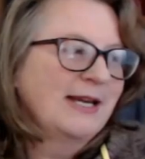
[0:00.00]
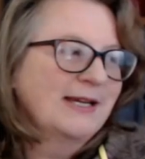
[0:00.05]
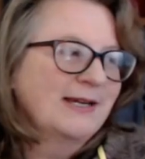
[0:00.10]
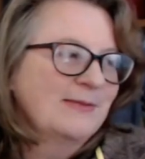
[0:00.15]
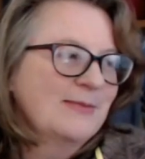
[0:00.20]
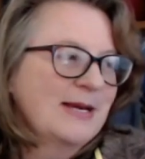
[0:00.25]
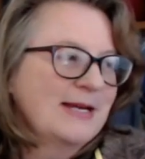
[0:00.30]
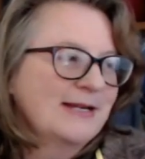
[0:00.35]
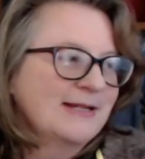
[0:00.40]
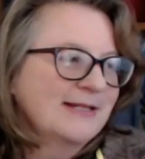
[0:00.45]

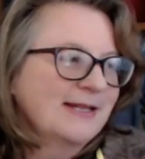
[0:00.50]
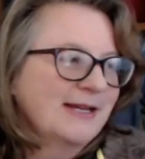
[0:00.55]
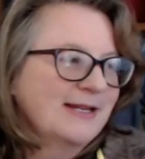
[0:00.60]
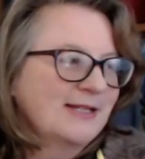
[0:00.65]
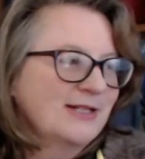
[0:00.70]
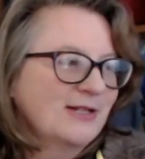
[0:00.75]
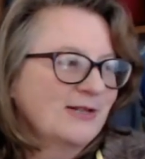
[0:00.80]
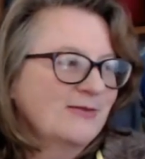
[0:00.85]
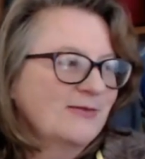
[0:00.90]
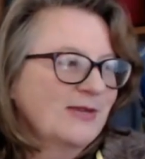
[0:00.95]
Amanda's
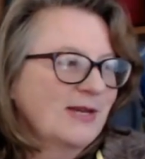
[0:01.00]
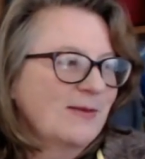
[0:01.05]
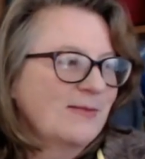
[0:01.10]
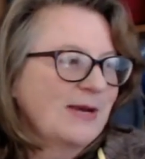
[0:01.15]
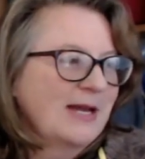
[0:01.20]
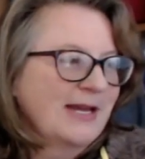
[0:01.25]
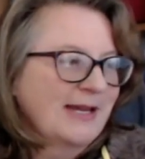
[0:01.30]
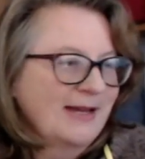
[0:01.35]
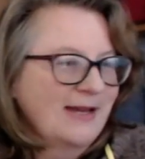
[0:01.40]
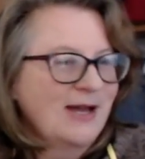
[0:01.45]
idea of the
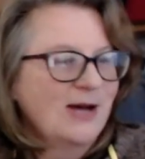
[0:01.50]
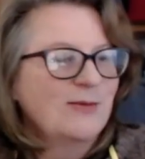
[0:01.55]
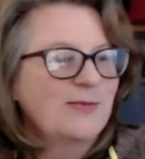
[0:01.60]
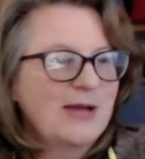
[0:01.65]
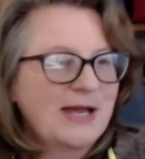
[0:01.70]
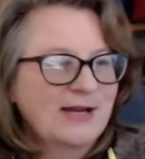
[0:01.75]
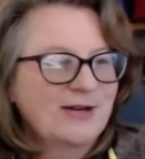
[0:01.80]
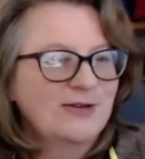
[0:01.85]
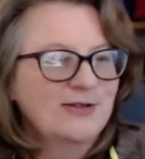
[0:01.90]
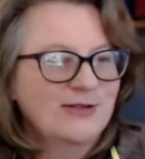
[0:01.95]

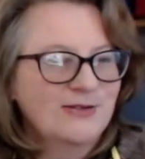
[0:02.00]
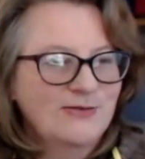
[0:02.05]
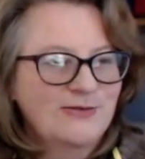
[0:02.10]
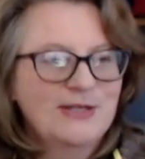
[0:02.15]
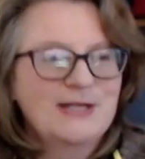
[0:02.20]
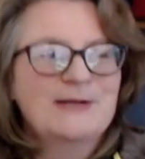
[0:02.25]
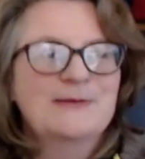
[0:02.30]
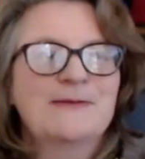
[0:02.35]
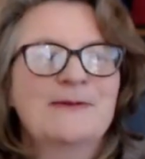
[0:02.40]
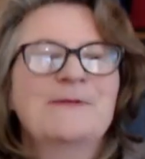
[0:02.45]
alpaca and the
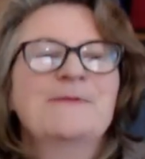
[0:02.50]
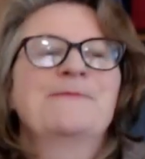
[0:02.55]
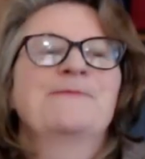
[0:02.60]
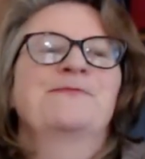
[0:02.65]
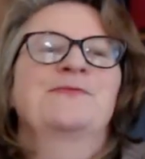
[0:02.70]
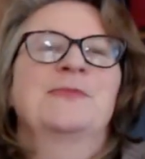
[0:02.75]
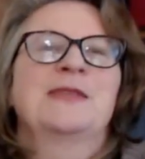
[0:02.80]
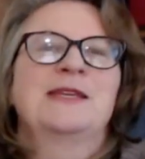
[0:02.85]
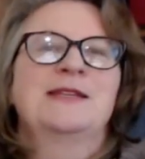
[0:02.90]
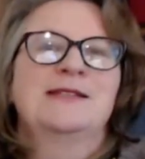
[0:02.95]
fin
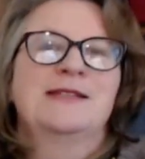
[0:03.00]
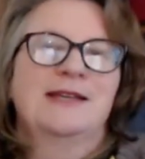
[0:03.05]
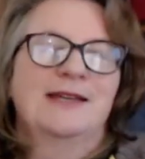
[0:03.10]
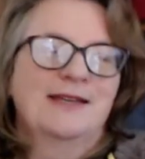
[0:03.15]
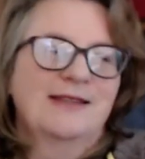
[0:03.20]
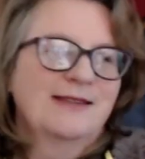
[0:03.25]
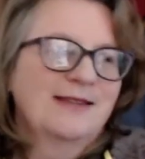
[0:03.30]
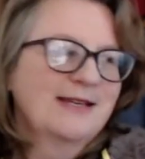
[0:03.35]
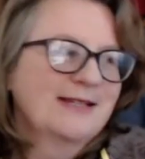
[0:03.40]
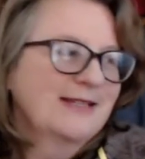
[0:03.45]

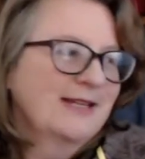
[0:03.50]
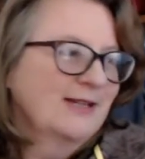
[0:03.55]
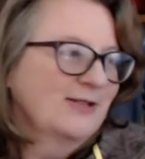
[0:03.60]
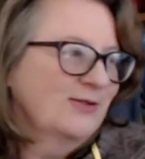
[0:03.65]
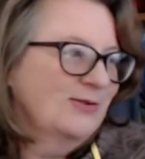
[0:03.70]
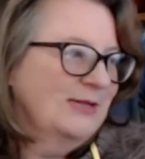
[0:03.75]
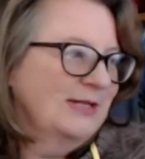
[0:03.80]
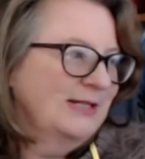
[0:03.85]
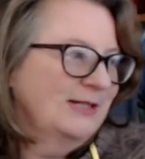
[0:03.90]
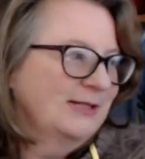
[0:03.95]
together. That sounds
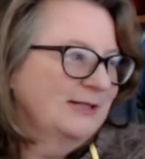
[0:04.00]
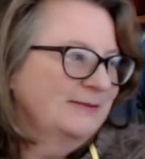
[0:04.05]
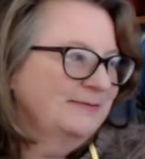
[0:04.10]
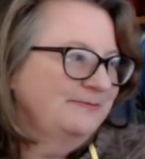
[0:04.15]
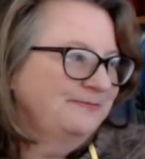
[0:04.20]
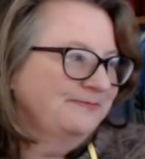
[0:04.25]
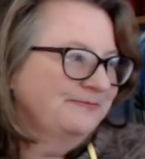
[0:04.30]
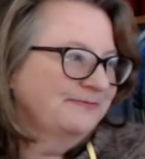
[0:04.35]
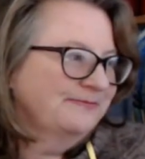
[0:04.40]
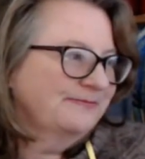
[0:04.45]
really good.
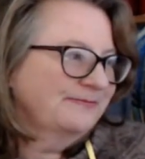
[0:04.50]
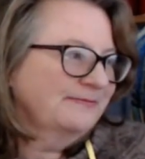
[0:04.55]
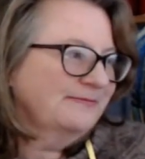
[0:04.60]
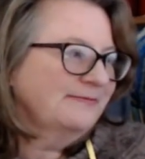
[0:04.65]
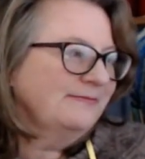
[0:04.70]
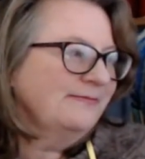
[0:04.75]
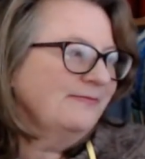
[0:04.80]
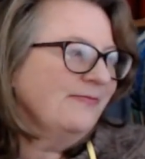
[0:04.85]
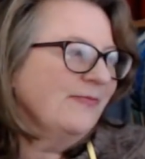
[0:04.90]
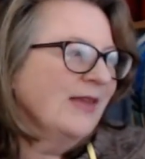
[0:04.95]

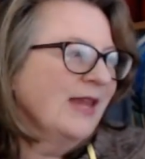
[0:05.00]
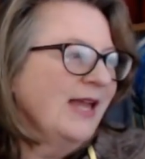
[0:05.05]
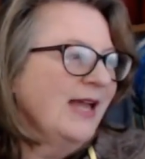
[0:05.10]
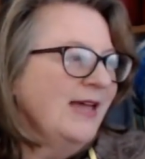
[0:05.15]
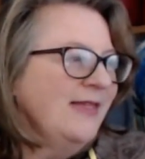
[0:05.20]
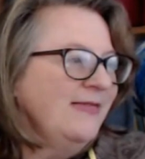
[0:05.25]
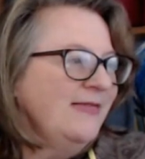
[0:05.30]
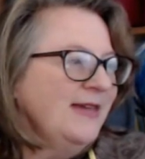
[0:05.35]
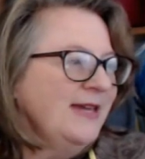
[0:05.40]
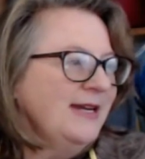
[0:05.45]

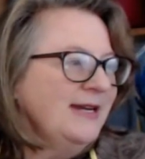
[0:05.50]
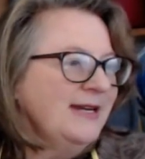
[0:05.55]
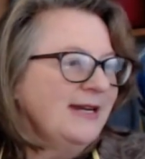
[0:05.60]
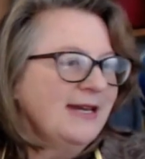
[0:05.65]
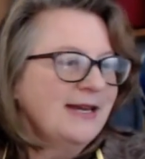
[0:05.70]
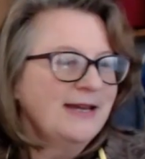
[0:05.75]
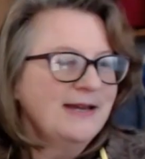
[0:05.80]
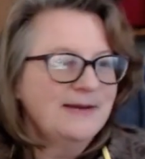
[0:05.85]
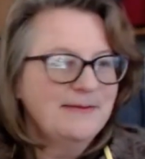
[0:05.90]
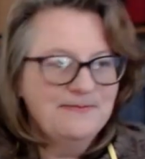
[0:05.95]
And then
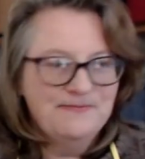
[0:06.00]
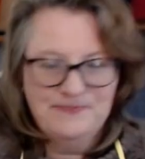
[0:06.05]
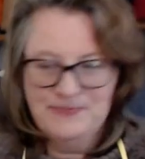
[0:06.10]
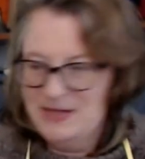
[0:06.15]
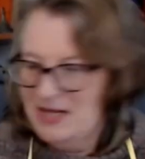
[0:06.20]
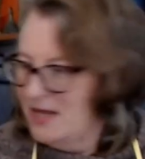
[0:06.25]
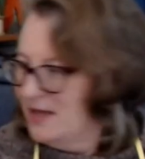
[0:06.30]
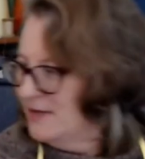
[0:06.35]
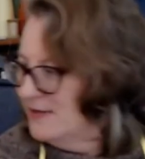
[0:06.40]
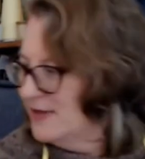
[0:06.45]

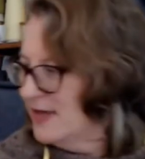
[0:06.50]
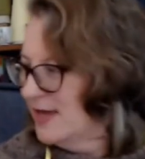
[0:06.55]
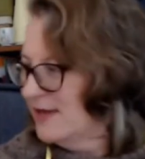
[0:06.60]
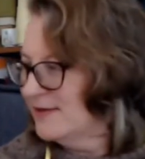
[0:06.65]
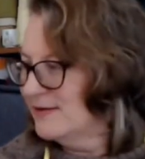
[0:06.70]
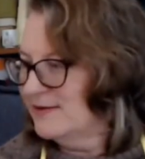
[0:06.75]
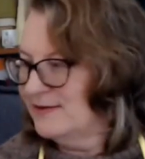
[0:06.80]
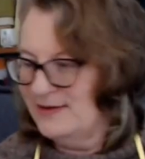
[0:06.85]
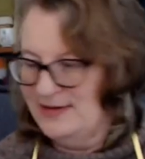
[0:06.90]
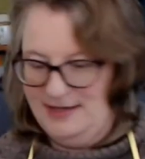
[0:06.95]
the
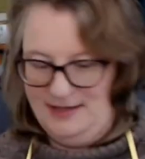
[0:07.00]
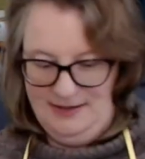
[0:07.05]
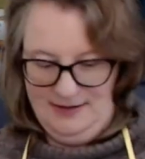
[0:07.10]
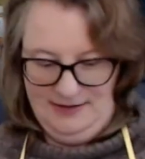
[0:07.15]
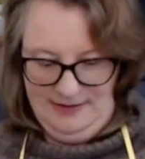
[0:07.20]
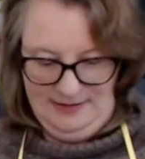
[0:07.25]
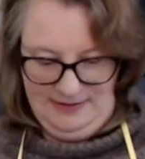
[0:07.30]
other thing